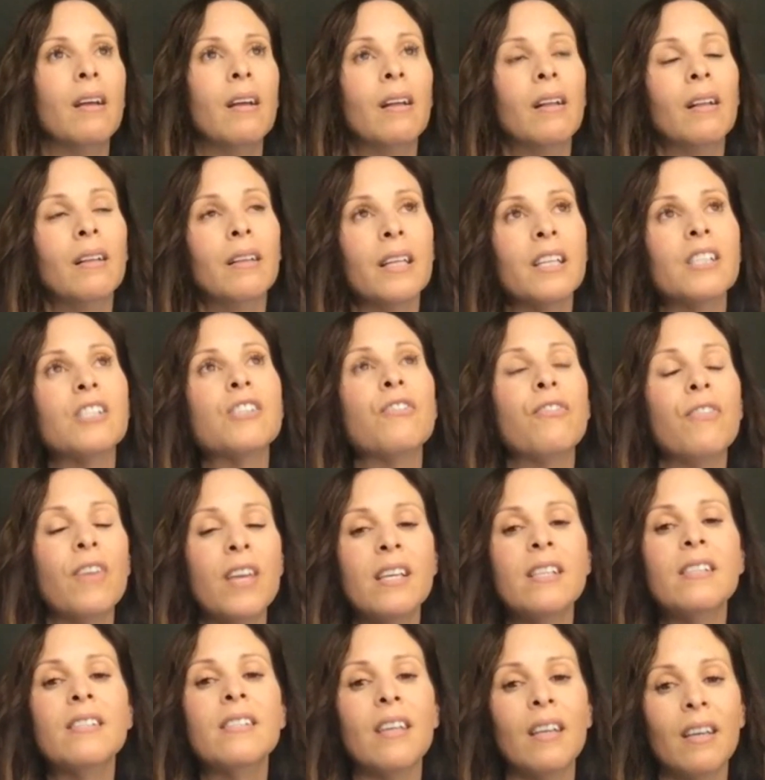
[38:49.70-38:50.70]
let's
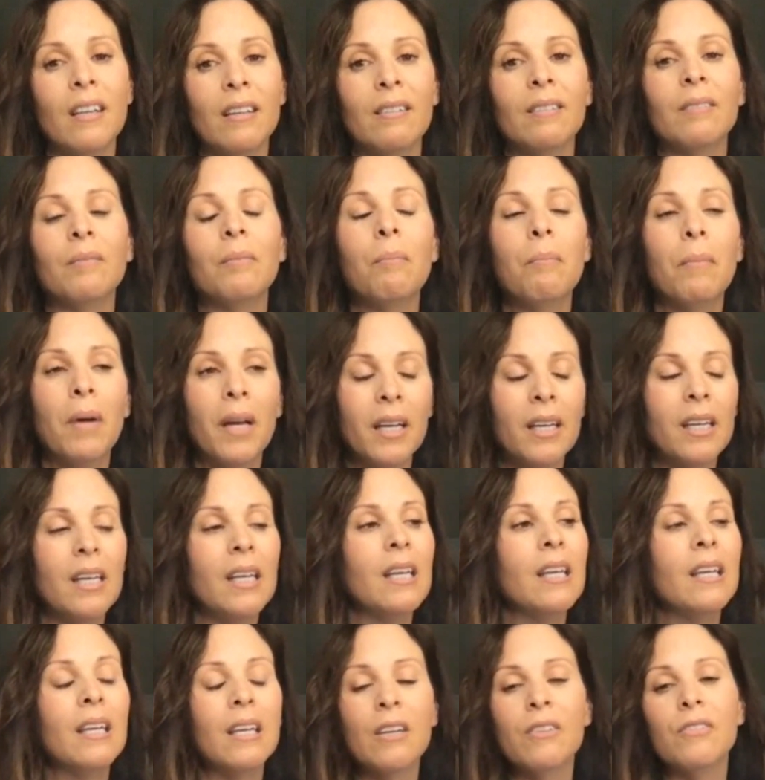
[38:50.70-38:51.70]
face it,
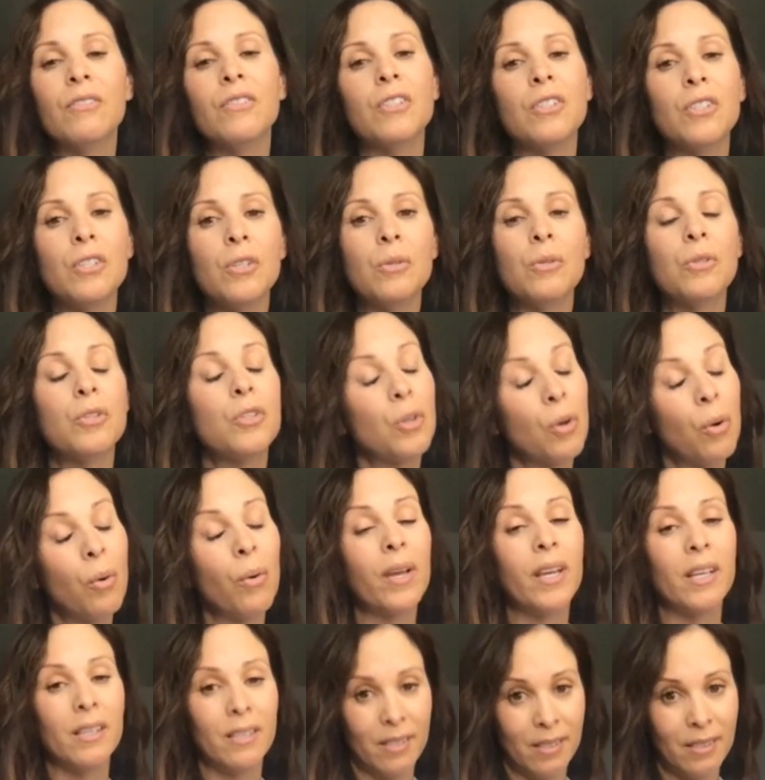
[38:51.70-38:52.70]
money gives you
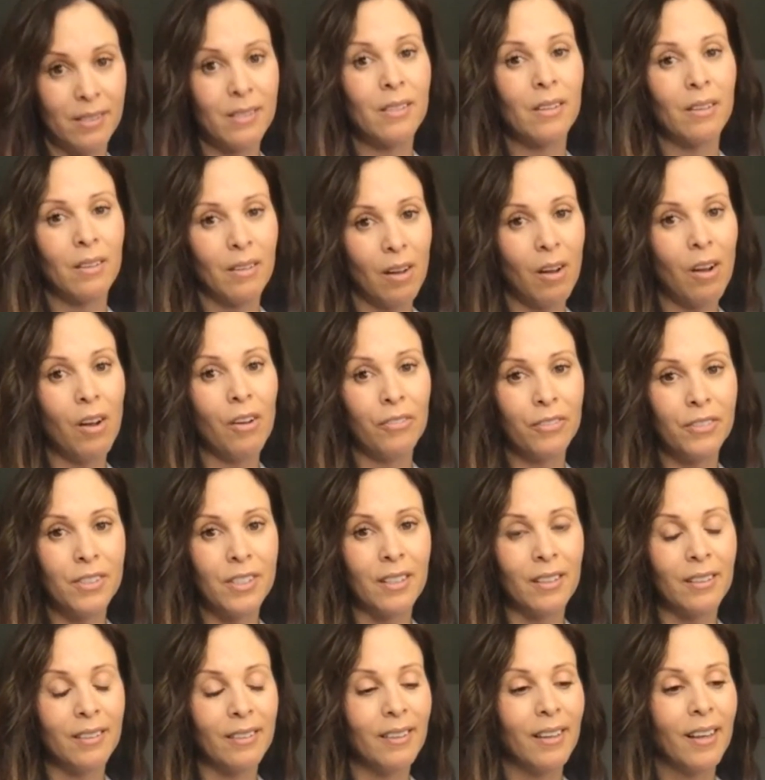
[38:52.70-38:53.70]
choice
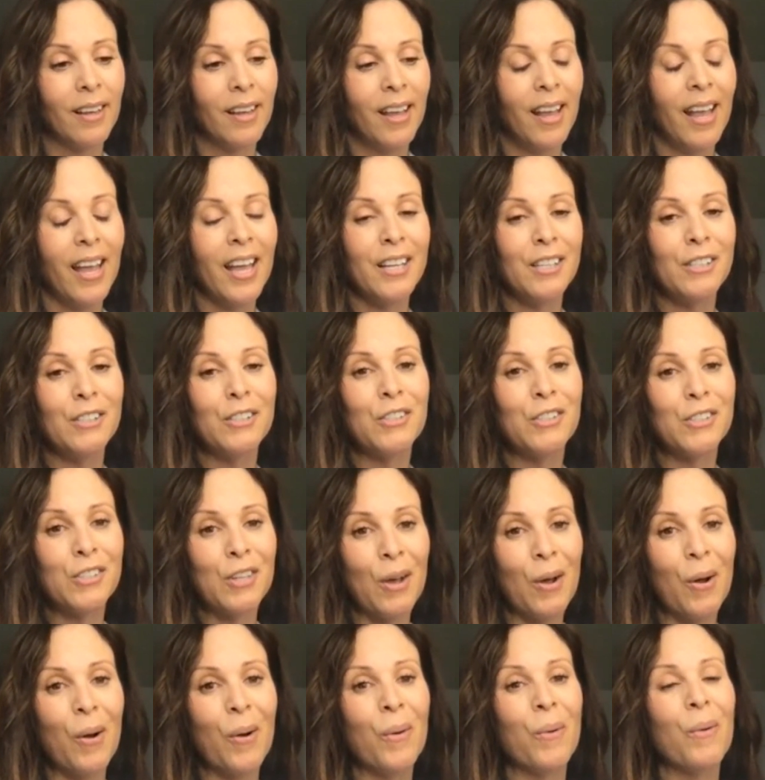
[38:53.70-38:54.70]
often. And
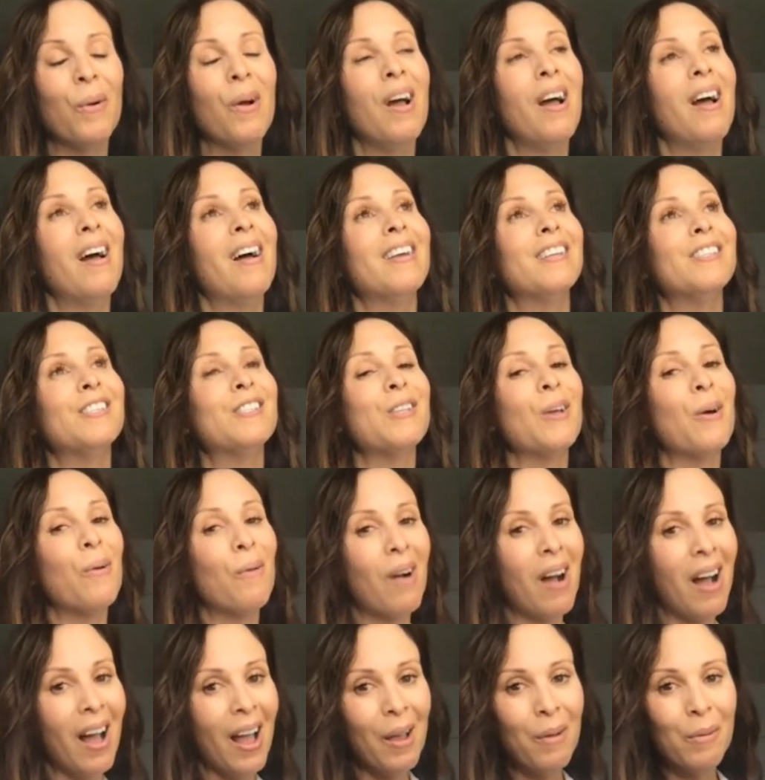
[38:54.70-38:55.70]
so
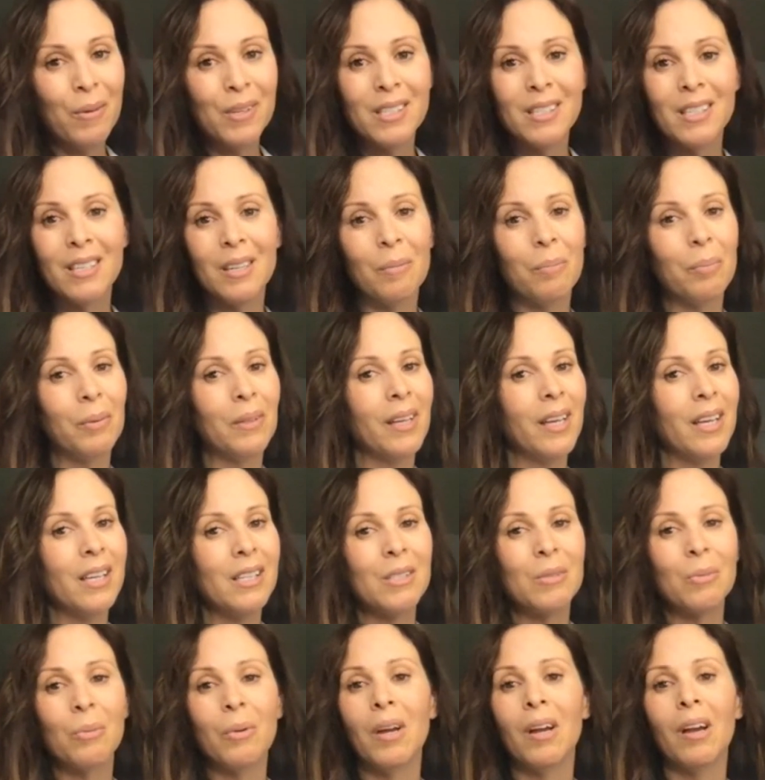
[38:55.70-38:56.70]
I was in a
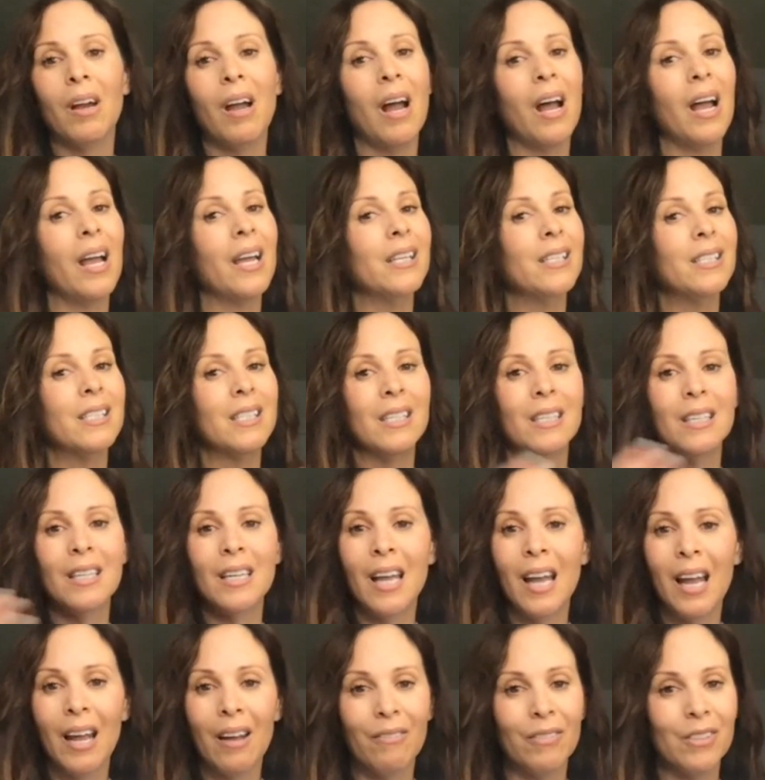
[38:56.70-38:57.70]
place where I didn't
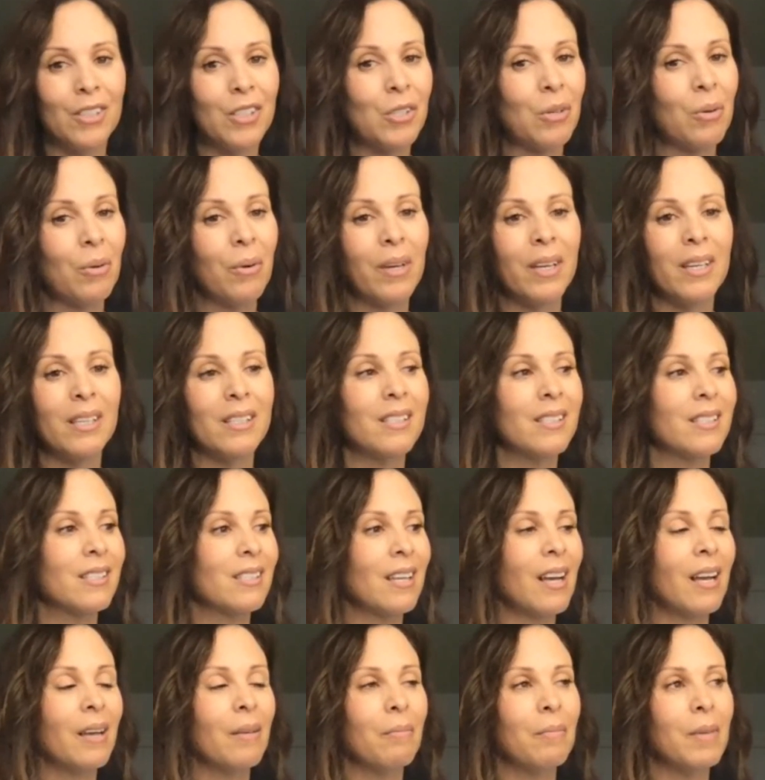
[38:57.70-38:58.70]
have a choice.
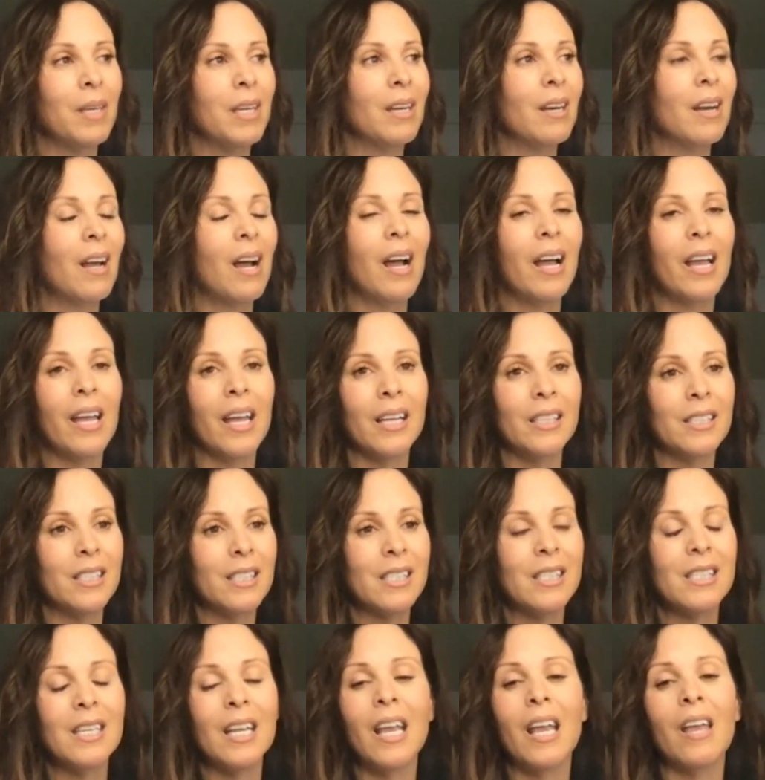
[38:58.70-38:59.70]
I mean, I had to
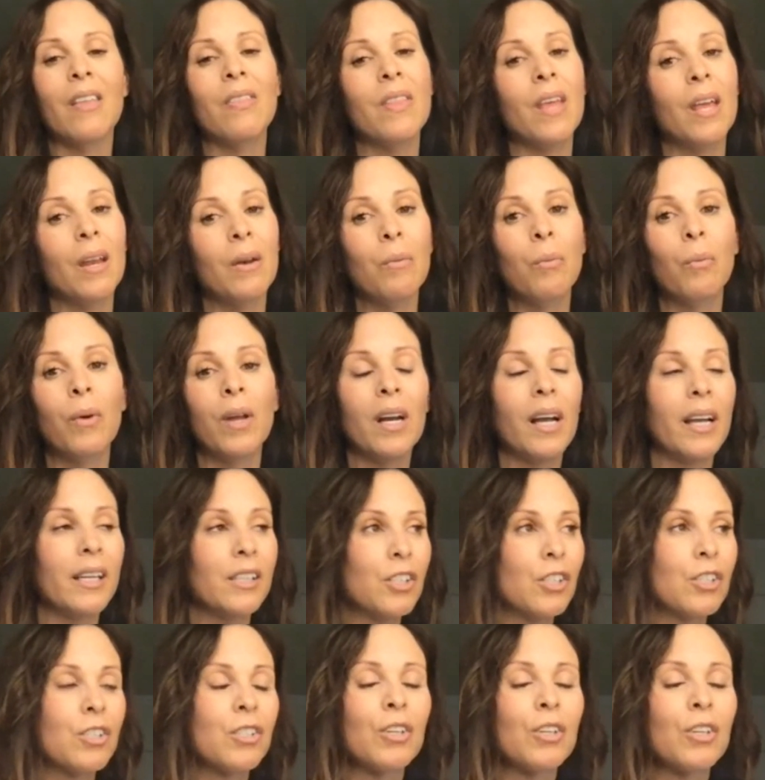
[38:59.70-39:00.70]
stay. And then when I
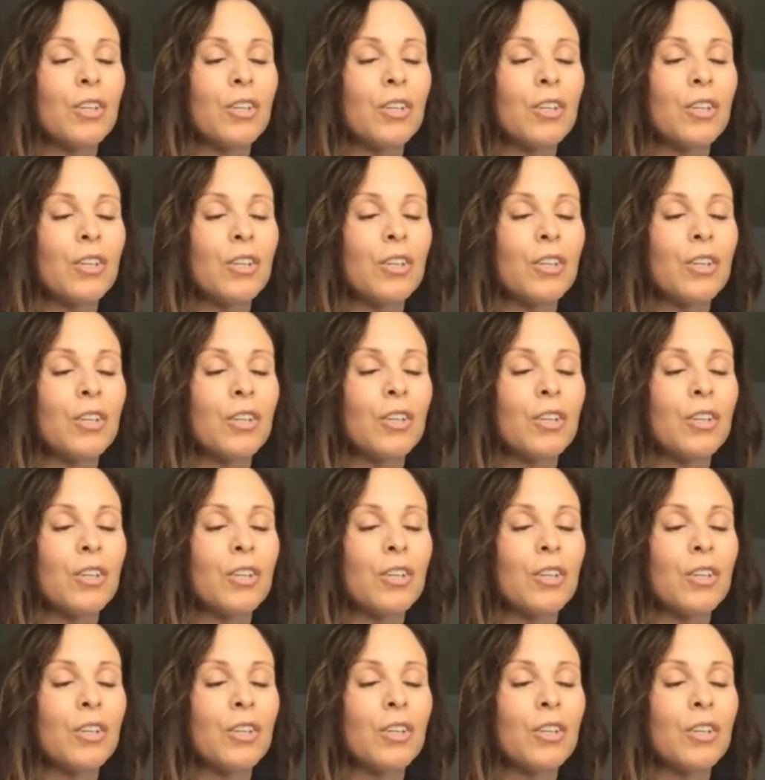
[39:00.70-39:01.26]
just couldn't take